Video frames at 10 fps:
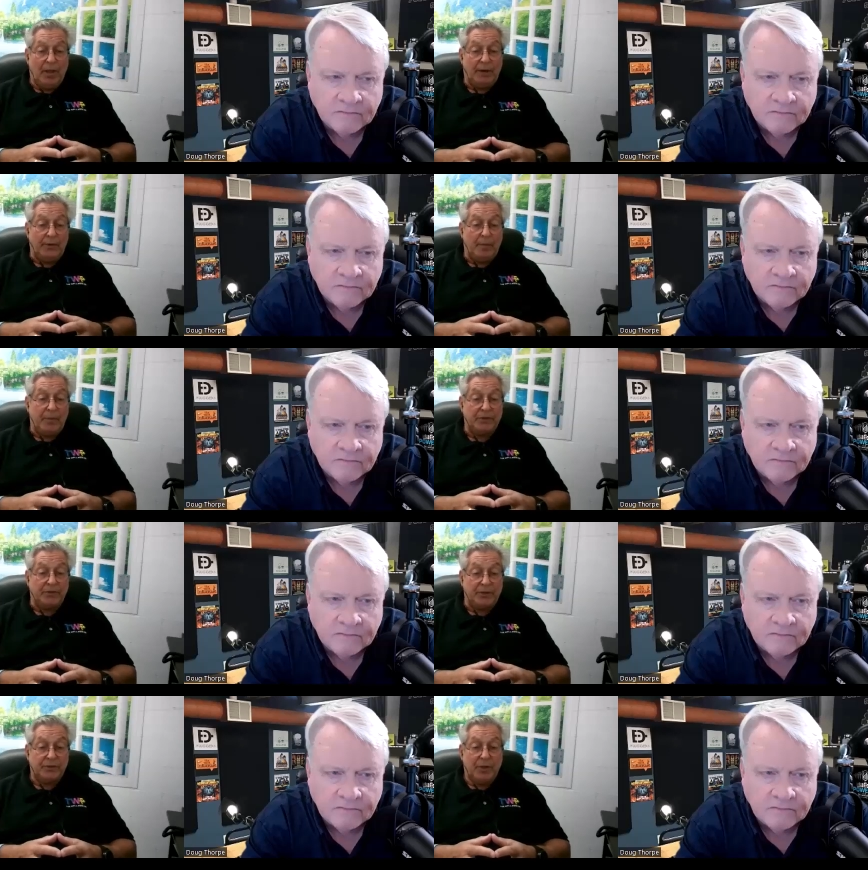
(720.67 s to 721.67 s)
Speaker 1: and in their
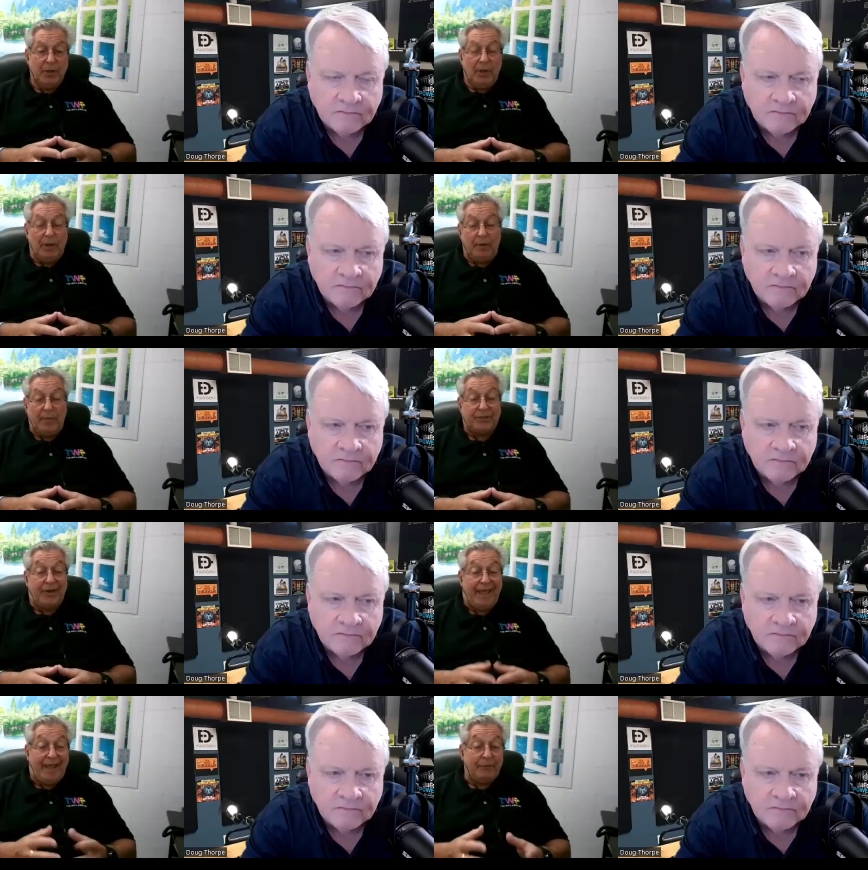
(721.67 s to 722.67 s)
business um, as an
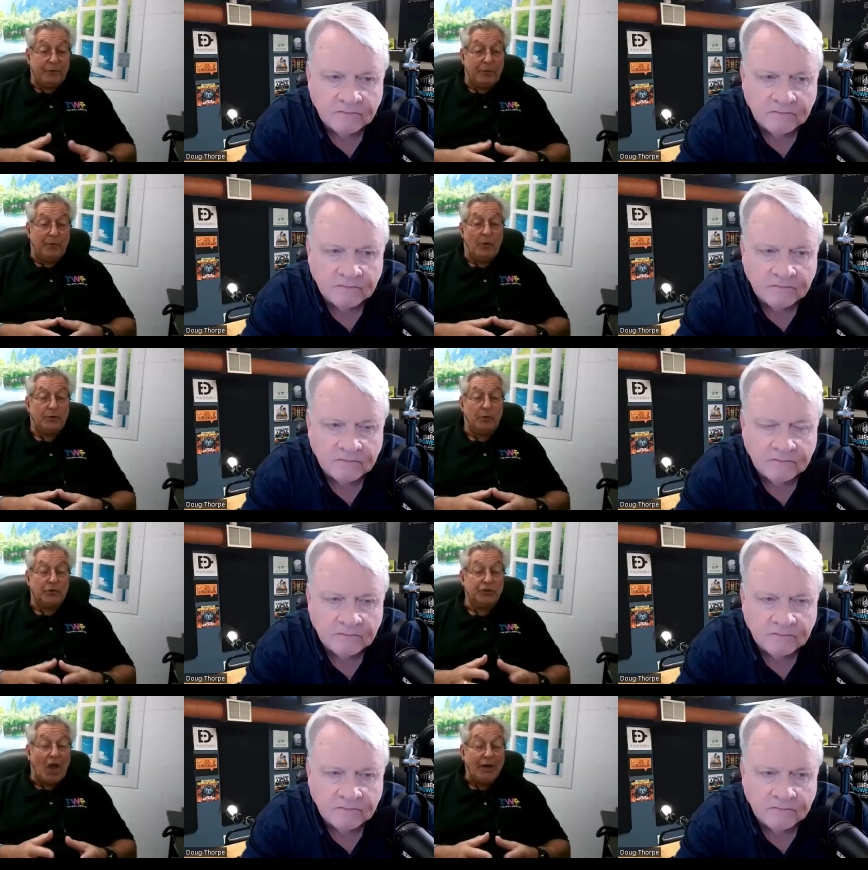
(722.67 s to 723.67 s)
afterthought or
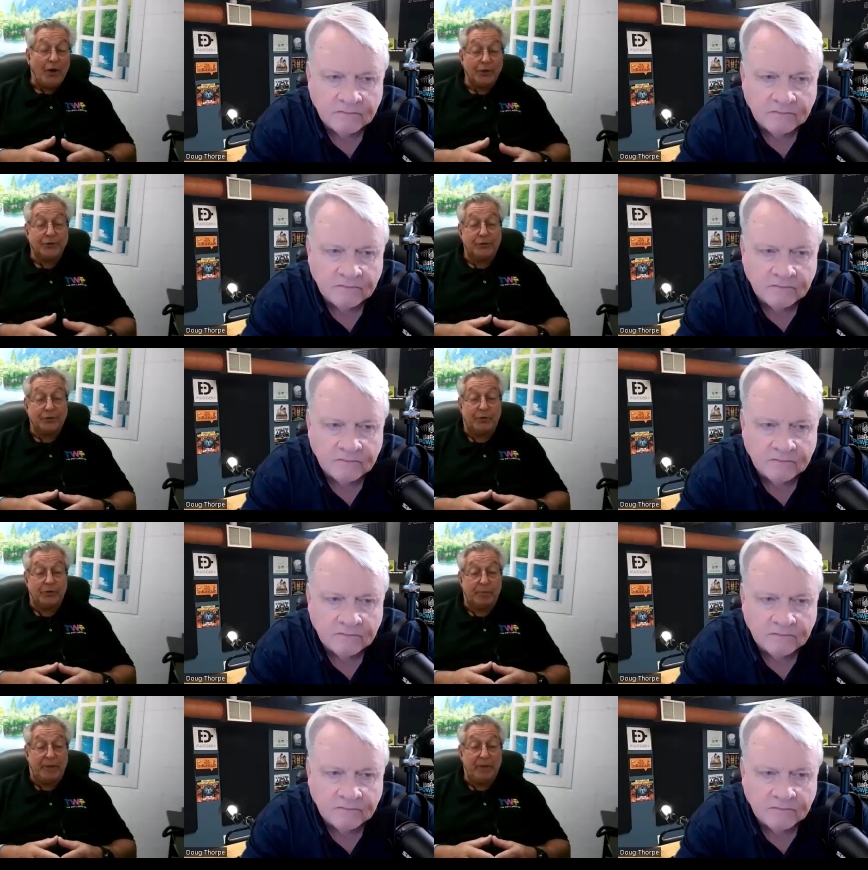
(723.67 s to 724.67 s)
side hustle, so to
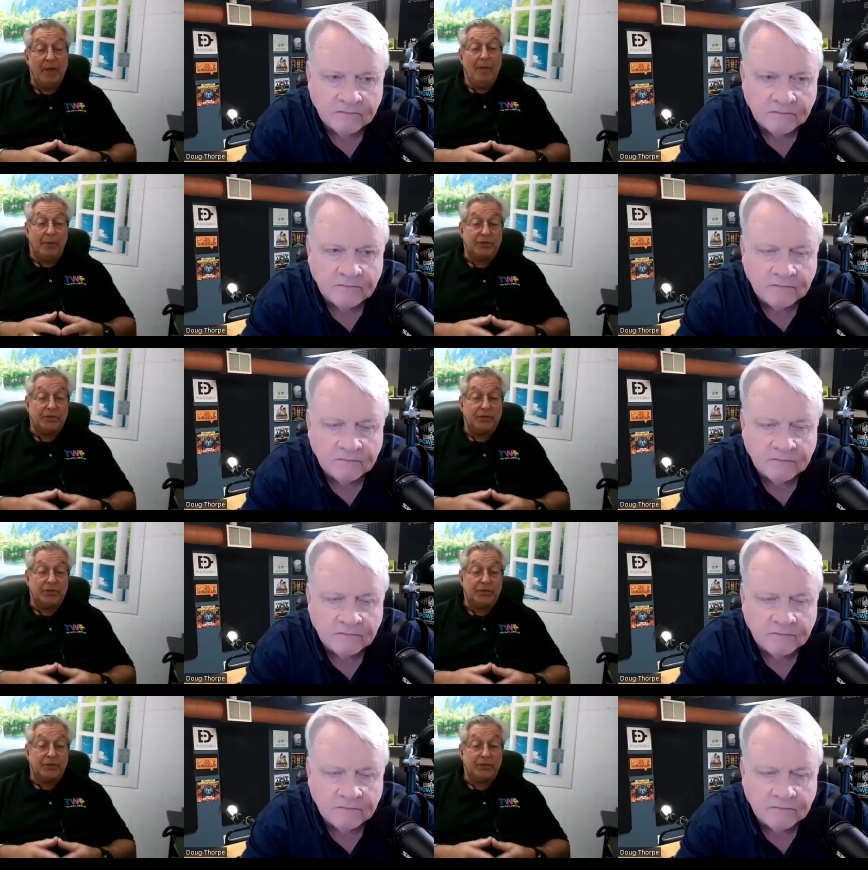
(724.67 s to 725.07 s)
speak, but